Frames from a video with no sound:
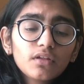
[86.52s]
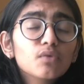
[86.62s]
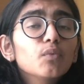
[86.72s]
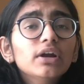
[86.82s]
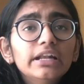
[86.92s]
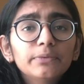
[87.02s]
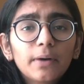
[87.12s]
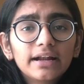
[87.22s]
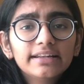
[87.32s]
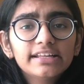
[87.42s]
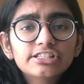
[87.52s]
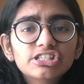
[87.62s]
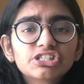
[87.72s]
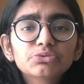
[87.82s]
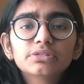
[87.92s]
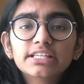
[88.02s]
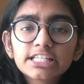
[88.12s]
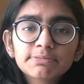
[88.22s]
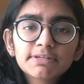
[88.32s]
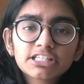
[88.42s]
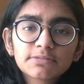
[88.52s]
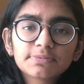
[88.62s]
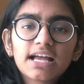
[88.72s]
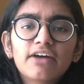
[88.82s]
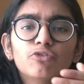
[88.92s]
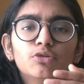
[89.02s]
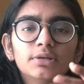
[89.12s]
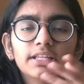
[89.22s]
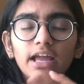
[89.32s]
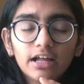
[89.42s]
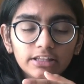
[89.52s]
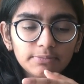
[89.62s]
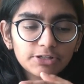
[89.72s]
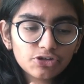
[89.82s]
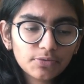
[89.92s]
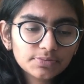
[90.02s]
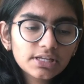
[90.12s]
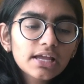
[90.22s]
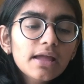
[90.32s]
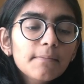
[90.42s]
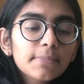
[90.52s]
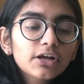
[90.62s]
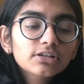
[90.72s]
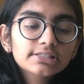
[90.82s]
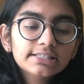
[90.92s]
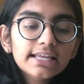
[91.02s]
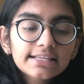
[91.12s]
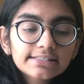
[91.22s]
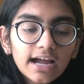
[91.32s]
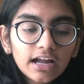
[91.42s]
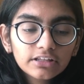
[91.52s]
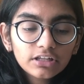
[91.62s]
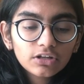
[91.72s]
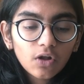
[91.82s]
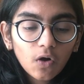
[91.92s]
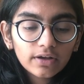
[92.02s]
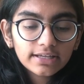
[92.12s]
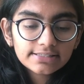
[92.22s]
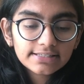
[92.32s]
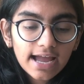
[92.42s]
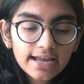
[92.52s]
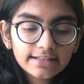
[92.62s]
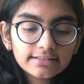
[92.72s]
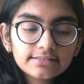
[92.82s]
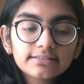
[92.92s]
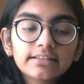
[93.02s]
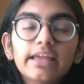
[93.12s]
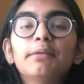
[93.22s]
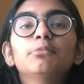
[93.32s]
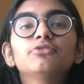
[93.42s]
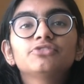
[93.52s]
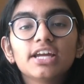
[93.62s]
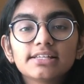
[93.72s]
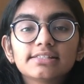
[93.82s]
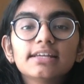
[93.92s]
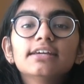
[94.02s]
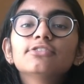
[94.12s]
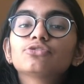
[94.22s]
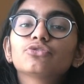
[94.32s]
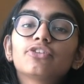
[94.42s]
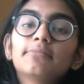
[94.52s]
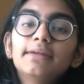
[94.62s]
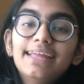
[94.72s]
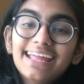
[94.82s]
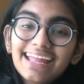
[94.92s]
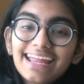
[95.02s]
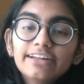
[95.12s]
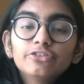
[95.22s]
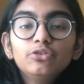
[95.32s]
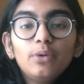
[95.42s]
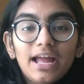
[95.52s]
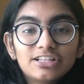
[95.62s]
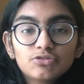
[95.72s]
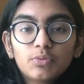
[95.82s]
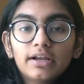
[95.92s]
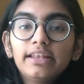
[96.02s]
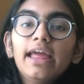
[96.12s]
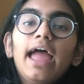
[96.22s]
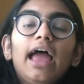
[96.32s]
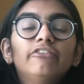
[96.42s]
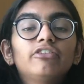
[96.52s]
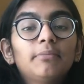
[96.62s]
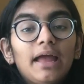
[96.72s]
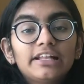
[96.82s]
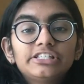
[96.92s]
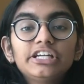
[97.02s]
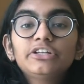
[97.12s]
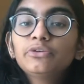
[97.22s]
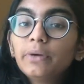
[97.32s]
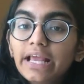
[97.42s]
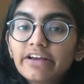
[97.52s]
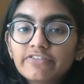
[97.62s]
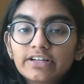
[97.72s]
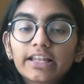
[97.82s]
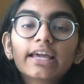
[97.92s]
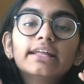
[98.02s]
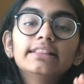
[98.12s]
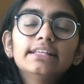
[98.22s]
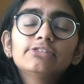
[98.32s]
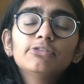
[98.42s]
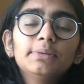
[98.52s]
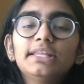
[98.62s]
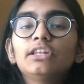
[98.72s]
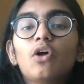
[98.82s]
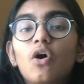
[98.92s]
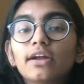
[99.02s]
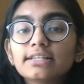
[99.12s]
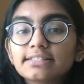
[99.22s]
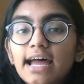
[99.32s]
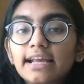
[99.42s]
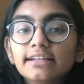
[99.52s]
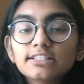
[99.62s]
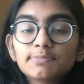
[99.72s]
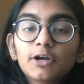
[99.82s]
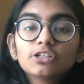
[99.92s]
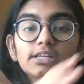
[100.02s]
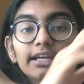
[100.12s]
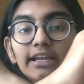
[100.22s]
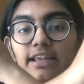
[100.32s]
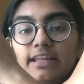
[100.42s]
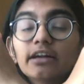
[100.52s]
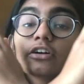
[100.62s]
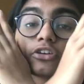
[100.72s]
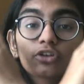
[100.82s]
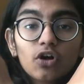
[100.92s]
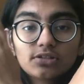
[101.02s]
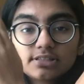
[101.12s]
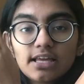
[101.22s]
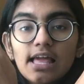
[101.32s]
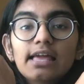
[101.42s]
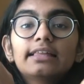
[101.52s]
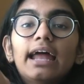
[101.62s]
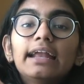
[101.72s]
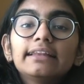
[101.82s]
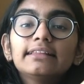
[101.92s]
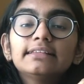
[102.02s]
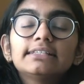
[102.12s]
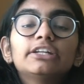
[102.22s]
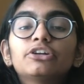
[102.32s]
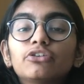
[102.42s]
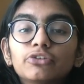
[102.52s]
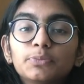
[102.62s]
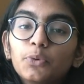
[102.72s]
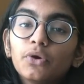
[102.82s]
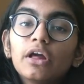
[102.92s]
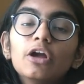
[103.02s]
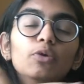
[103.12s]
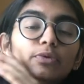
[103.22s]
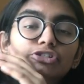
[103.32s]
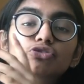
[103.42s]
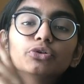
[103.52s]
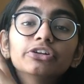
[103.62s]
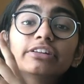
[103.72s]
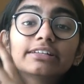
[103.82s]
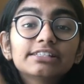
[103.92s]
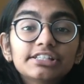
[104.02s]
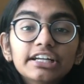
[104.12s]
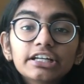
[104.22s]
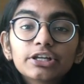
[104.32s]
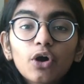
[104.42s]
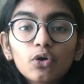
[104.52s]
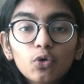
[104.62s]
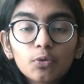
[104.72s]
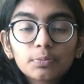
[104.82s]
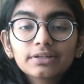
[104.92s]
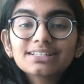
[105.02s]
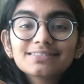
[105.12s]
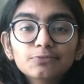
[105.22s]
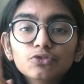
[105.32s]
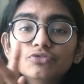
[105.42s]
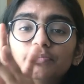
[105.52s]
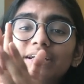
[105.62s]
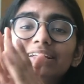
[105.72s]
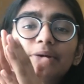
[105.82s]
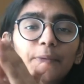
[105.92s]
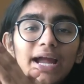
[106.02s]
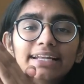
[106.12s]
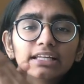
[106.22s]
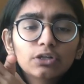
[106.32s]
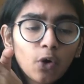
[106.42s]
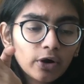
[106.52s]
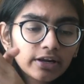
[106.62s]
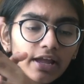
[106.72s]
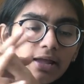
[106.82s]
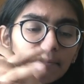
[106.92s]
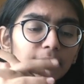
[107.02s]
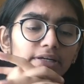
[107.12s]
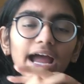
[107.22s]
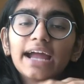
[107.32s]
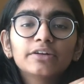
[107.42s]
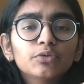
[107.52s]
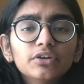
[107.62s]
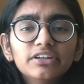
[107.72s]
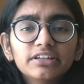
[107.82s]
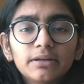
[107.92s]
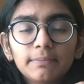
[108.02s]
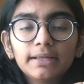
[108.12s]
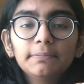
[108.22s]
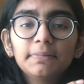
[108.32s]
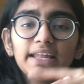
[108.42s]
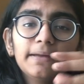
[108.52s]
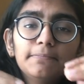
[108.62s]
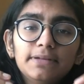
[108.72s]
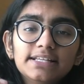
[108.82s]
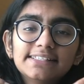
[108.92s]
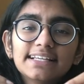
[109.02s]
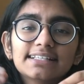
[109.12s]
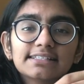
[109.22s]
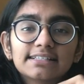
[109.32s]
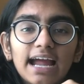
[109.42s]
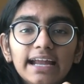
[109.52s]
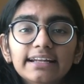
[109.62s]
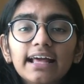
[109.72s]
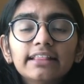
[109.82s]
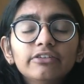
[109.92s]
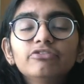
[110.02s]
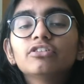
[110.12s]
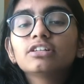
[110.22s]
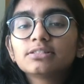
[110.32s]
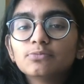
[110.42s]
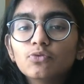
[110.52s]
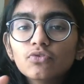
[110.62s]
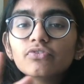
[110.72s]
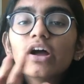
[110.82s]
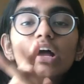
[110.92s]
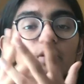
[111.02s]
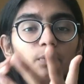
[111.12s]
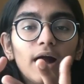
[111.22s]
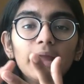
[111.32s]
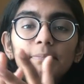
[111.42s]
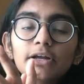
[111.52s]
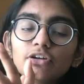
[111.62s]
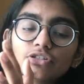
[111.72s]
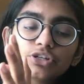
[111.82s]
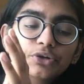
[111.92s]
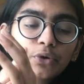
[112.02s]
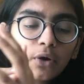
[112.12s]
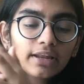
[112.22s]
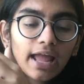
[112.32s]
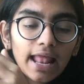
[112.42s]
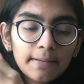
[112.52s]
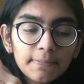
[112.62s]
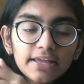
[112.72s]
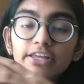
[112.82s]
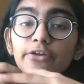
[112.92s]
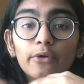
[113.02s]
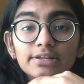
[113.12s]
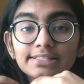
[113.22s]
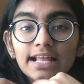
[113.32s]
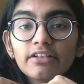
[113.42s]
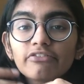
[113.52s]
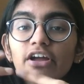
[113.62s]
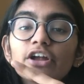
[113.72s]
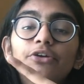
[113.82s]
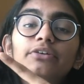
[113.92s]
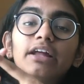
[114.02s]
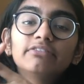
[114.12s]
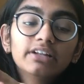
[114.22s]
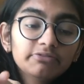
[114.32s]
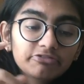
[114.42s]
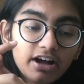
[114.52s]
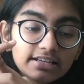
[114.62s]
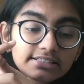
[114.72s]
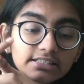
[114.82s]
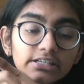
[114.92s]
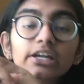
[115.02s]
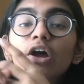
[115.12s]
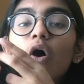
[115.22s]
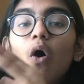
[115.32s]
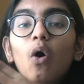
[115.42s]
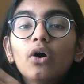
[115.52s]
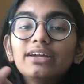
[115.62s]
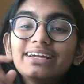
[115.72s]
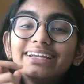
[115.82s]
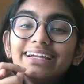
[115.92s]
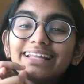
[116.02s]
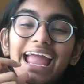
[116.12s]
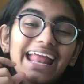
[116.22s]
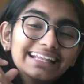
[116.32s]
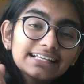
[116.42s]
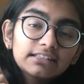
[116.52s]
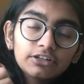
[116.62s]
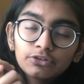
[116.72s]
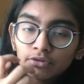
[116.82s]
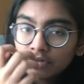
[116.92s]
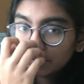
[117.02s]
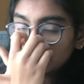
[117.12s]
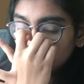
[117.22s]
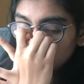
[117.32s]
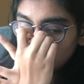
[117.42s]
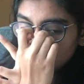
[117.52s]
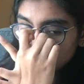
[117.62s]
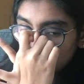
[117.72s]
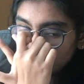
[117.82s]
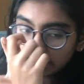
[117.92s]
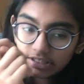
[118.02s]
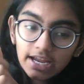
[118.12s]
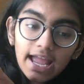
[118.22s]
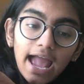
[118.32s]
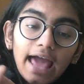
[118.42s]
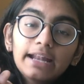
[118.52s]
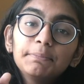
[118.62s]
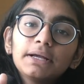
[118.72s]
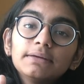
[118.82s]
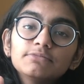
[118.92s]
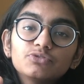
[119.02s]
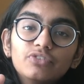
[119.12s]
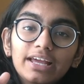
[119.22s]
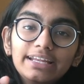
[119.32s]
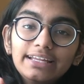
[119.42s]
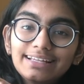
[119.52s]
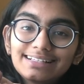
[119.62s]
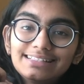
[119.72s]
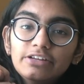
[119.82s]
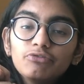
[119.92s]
What advantages do these bishops have over the other bishops? Because these are the longest diagonals in the game of chess. So from a8 to h1 and from h8 to a1, these will be the longest diagonals because they're creating a cross right in the center of the board, which is going to restrict your opponent's movement quite a lot. But I don't recommend playing b6 right at the first move. Why? Because you're not helping yourself to develop faster or create any central control whatsoever, and it becomes very easy